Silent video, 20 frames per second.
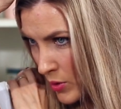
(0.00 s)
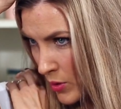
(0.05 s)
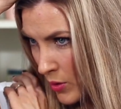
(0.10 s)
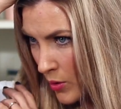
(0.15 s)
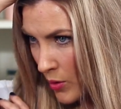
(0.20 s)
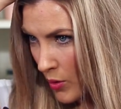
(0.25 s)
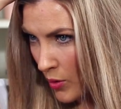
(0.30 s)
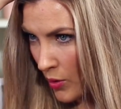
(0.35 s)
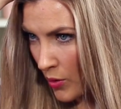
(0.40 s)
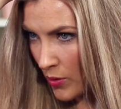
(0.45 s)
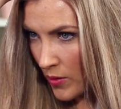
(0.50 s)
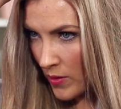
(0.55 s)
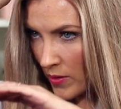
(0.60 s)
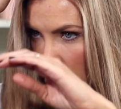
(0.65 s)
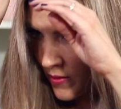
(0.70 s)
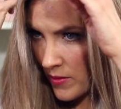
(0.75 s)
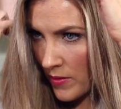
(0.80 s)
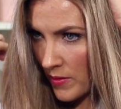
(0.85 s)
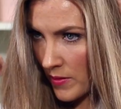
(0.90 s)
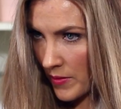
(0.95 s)
pull
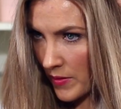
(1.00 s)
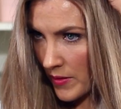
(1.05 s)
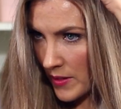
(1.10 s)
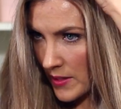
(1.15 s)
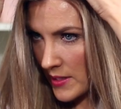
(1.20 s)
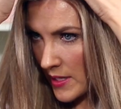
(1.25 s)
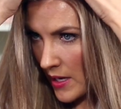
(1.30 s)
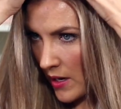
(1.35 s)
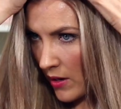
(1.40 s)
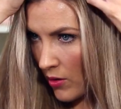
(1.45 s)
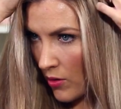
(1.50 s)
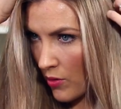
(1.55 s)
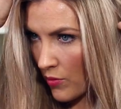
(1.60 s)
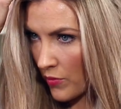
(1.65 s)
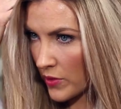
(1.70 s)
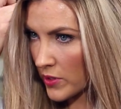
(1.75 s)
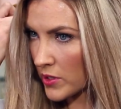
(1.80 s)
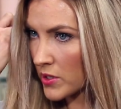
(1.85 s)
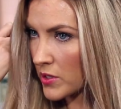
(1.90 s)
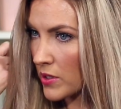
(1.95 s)
this hair
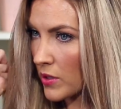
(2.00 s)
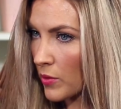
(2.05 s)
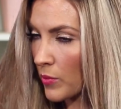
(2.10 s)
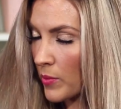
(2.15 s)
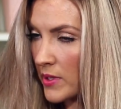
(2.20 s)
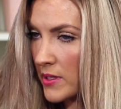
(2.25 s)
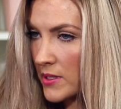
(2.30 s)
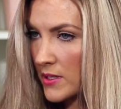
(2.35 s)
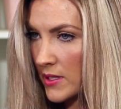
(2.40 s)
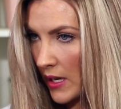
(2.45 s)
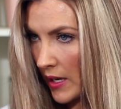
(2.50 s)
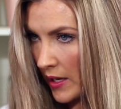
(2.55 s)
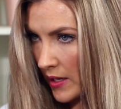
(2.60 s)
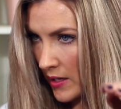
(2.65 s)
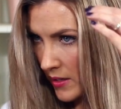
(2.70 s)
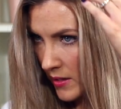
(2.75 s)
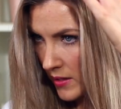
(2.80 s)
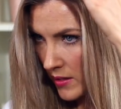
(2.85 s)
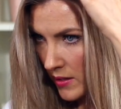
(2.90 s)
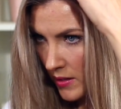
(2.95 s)
over to the one
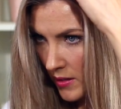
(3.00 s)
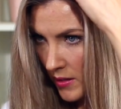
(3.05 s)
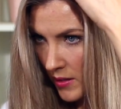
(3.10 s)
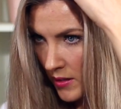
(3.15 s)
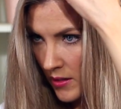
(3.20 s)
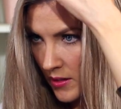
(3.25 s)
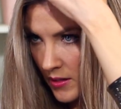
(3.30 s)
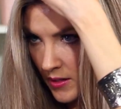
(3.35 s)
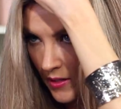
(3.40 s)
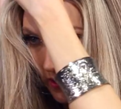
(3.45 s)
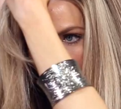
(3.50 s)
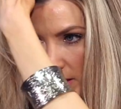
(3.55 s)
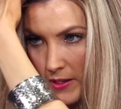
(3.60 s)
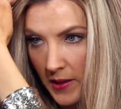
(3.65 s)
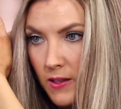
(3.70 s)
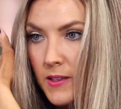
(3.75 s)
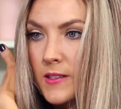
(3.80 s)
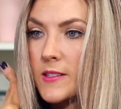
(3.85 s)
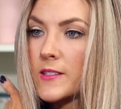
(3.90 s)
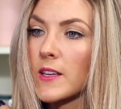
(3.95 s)
side.
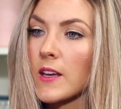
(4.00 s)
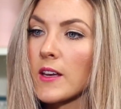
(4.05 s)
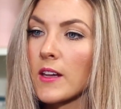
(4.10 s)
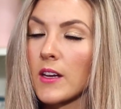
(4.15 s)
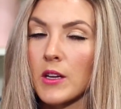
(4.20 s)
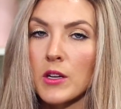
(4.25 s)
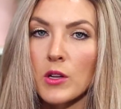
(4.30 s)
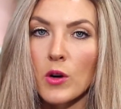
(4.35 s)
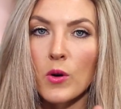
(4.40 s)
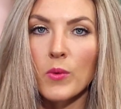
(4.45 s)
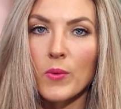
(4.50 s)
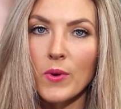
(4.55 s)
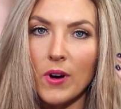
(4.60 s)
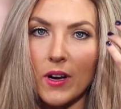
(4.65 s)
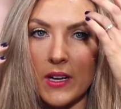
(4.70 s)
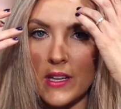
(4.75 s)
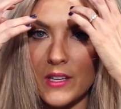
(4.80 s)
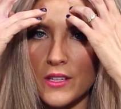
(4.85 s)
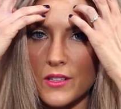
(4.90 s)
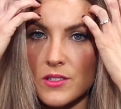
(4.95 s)
Like I said, I don't
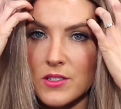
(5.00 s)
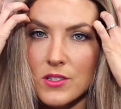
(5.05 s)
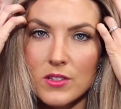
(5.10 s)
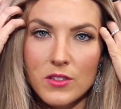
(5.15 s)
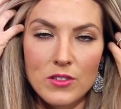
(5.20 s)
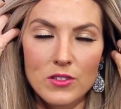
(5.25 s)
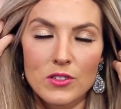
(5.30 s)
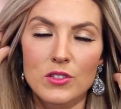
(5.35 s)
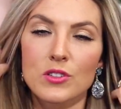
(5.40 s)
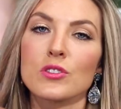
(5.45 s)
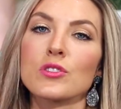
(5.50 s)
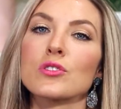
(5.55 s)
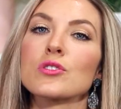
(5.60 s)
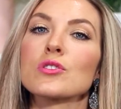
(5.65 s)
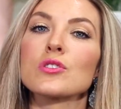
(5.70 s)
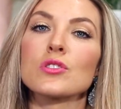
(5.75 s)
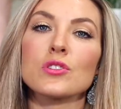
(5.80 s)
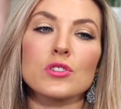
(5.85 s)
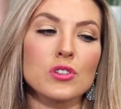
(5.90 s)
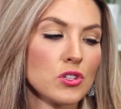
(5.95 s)
want it
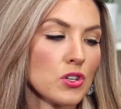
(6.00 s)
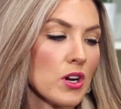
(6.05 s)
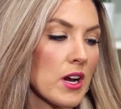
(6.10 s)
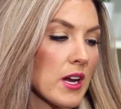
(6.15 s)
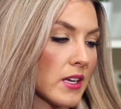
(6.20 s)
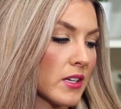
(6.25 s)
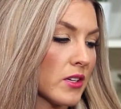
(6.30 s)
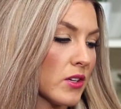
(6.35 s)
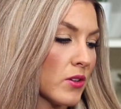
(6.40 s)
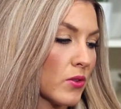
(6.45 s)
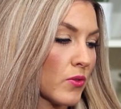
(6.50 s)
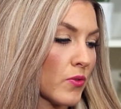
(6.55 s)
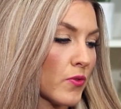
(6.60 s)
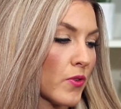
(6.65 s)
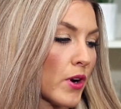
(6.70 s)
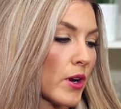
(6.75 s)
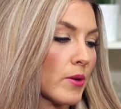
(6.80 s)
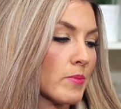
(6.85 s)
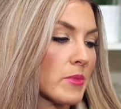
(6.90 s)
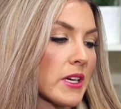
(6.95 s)
straight and
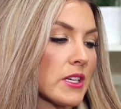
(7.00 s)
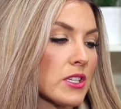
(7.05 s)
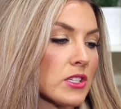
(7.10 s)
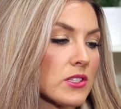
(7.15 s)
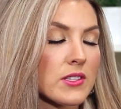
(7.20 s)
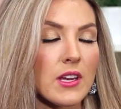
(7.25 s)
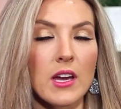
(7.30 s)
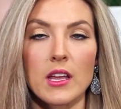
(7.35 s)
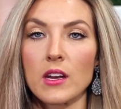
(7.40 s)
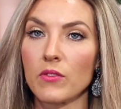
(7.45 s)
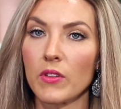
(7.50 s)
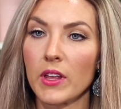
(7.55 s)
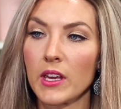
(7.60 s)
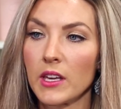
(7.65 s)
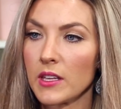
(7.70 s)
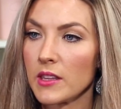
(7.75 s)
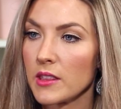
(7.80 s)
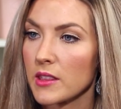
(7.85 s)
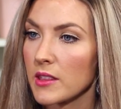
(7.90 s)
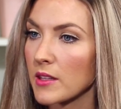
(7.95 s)
uniform. I just kind of
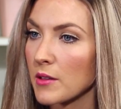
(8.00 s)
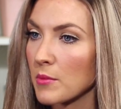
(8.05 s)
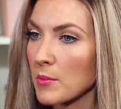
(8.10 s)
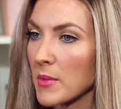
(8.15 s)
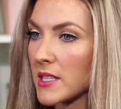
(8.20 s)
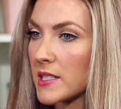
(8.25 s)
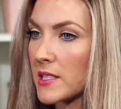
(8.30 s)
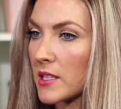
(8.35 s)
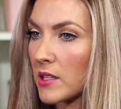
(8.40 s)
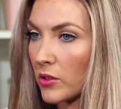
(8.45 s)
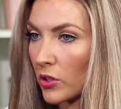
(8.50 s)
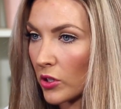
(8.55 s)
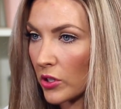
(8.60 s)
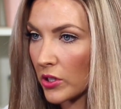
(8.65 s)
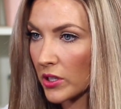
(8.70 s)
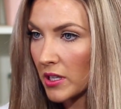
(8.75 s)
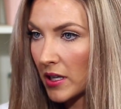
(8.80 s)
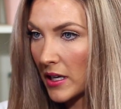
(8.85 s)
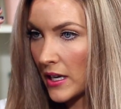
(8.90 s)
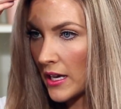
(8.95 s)
like it the messy
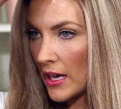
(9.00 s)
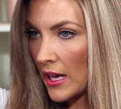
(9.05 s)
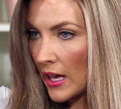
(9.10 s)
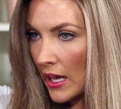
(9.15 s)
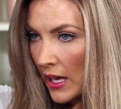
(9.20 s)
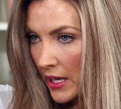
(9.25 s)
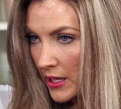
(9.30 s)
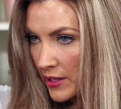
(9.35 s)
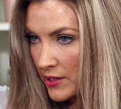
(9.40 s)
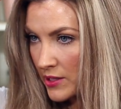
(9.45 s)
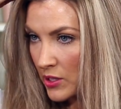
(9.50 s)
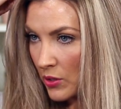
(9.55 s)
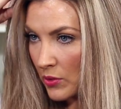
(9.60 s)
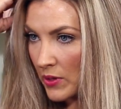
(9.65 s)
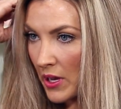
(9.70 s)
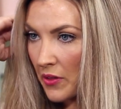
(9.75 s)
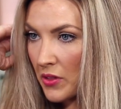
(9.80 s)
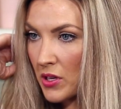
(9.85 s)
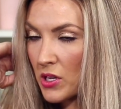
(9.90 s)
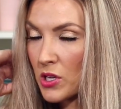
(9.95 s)
look. And so
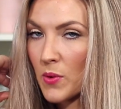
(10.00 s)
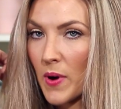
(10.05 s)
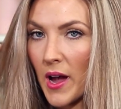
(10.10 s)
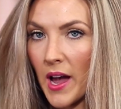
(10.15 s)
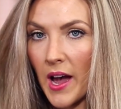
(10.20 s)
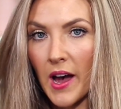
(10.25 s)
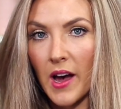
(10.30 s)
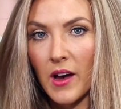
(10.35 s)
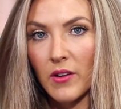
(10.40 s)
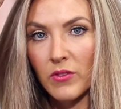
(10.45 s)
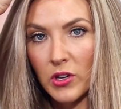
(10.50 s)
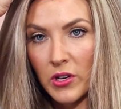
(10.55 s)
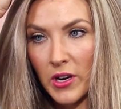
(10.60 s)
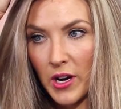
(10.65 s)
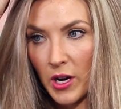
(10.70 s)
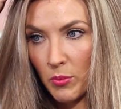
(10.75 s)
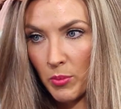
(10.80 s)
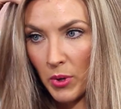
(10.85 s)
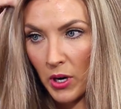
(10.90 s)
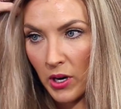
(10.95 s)
now that you have your
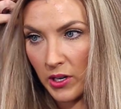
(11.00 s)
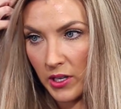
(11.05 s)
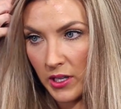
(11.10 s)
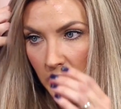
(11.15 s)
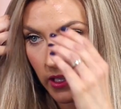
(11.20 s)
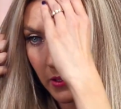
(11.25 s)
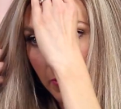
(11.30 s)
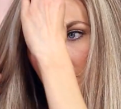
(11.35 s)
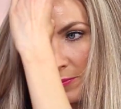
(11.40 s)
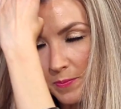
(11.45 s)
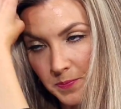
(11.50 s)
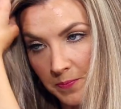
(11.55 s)
hair parted,